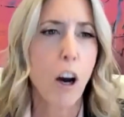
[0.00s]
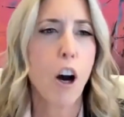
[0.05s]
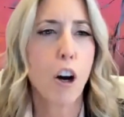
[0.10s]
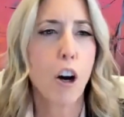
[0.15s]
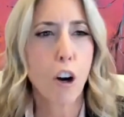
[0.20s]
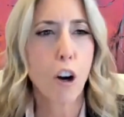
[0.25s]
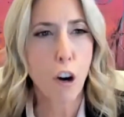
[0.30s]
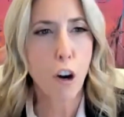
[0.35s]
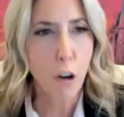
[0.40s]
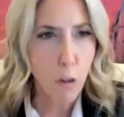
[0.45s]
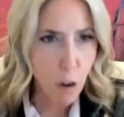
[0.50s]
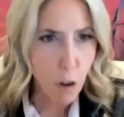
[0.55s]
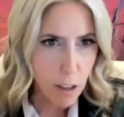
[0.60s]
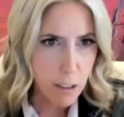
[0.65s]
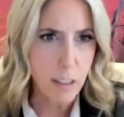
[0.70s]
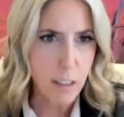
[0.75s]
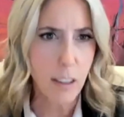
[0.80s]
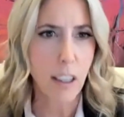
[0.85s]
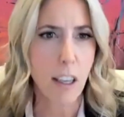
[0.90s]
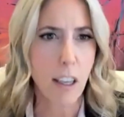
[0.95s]

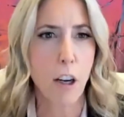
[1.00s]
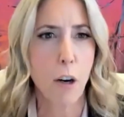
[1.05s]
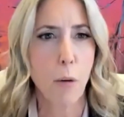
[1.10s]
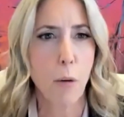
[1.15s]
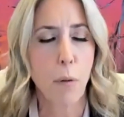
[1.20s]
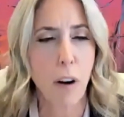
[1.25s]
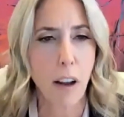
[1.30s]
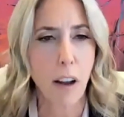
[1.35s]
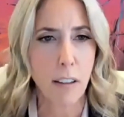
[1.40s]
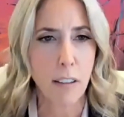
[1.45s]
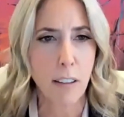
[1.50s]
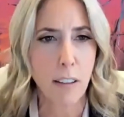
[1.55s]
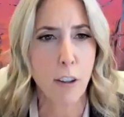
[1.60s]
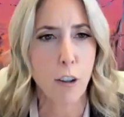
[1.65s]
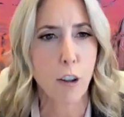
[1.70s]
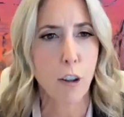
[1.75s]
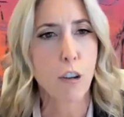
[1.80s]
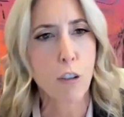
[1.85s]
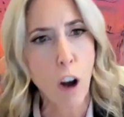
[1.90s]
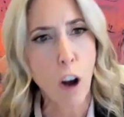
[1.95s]
across the enterprise and
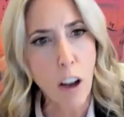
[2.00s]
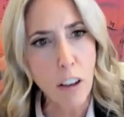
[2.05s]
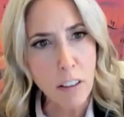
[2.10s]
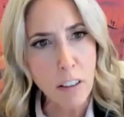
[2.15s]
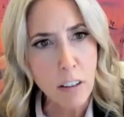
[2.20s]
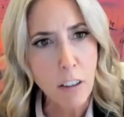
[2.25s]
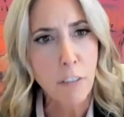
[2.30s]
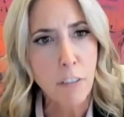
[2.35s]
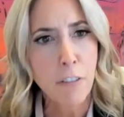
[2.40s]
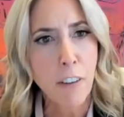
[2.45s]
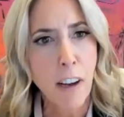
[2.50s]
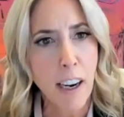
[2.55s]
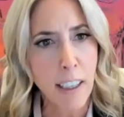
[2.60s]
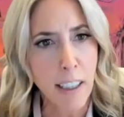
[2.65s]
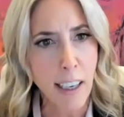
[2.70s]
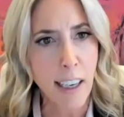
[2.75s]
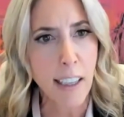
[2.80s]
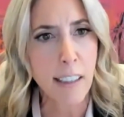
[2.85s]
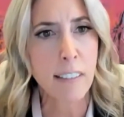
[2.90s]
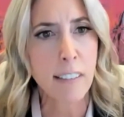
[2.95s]
across the
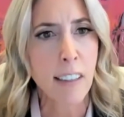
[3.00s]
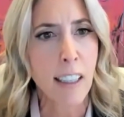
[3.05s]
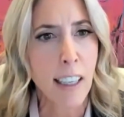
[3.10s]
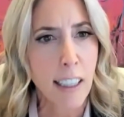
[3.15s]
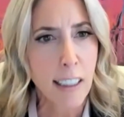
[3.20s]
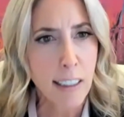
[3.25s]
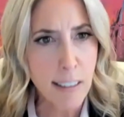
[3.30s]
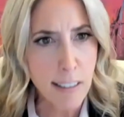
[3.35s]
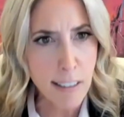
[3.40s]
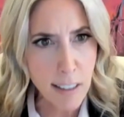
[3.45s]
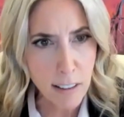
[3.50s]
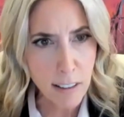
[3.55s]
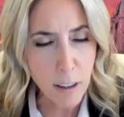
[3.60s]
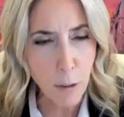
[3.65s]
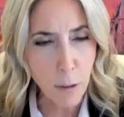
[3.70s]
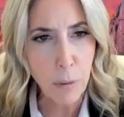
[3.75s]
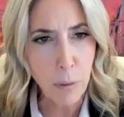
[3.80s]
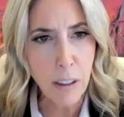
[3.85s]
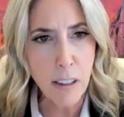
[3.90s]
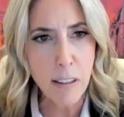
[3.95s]
finance
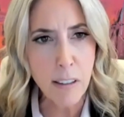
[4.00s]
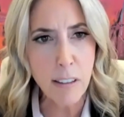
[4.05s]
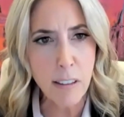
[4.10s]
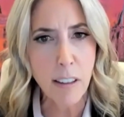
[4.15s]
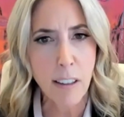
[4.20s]
disciplines.